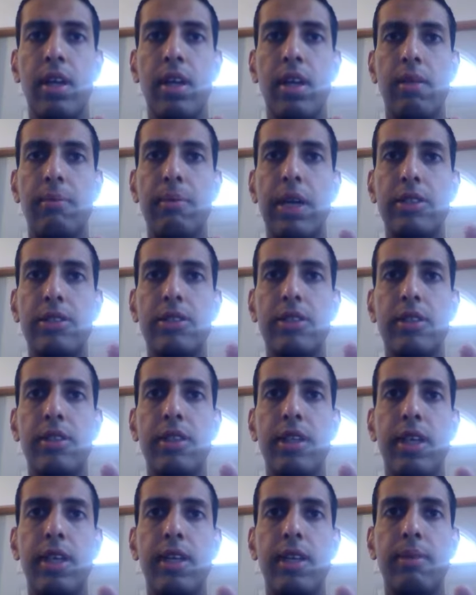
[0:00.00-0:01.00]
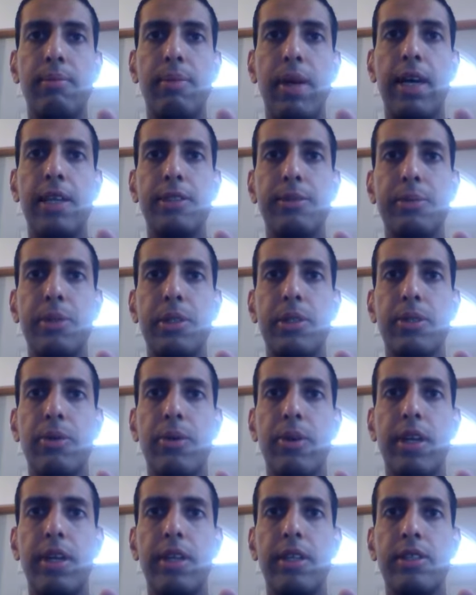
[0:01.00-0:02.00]
measured in pounds per
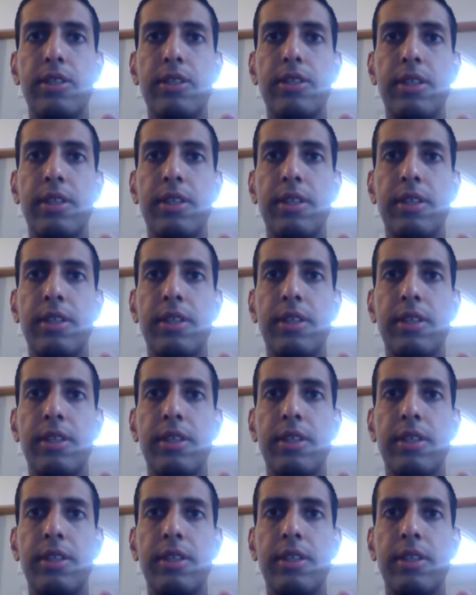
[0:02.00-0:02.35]
square inch.